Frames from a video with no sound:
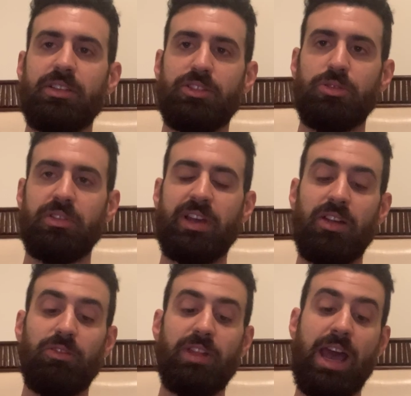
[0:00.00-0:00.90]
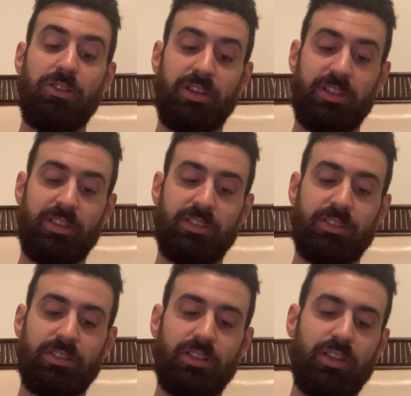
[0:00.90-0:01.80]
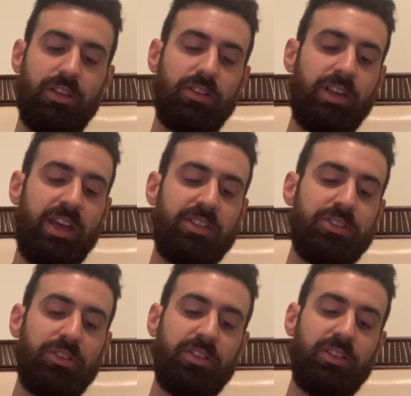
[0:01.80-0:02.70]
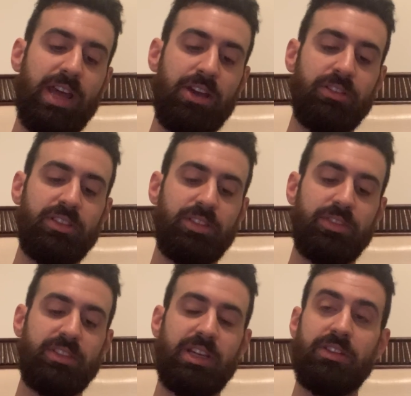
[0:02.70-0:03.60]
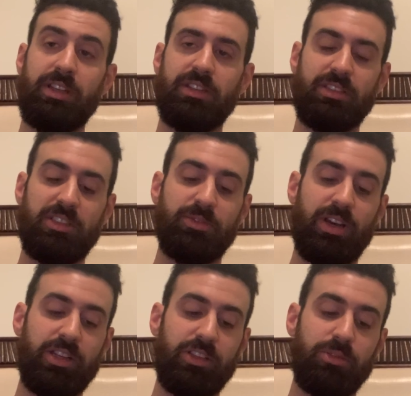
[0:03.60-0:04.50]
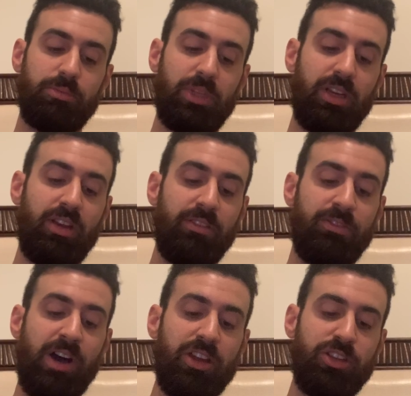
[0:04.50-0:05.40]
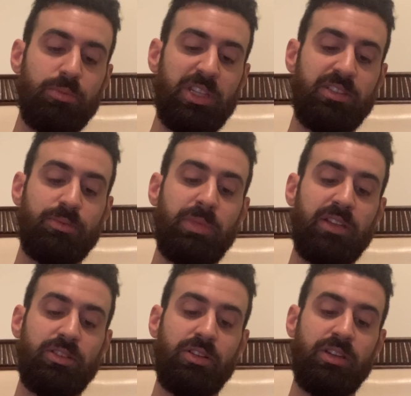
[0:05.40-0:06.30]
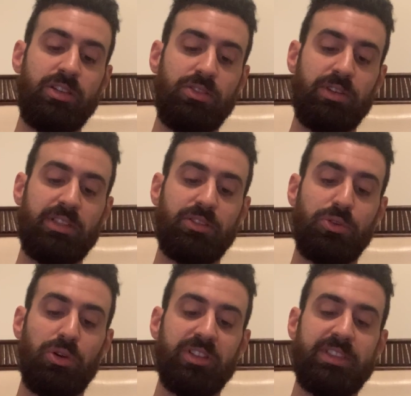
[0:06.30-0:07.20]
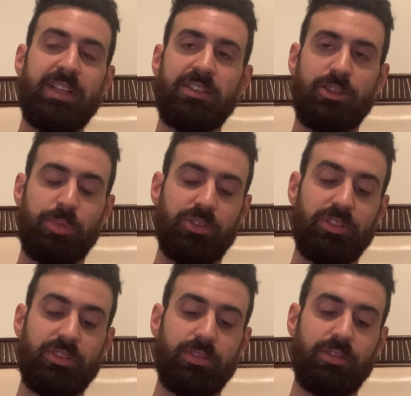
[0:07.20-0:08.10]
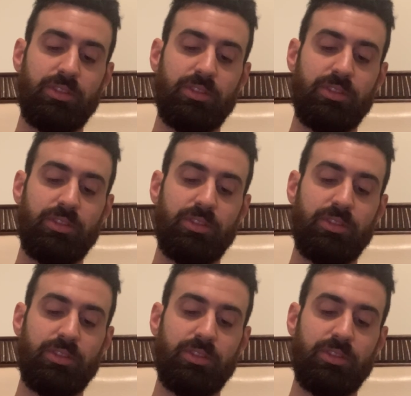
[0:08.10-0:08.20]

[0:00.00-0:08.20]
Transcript: to do with how loud it is. Okay, so the loudness of a sound is its volume. Volume is measured in units called decibels.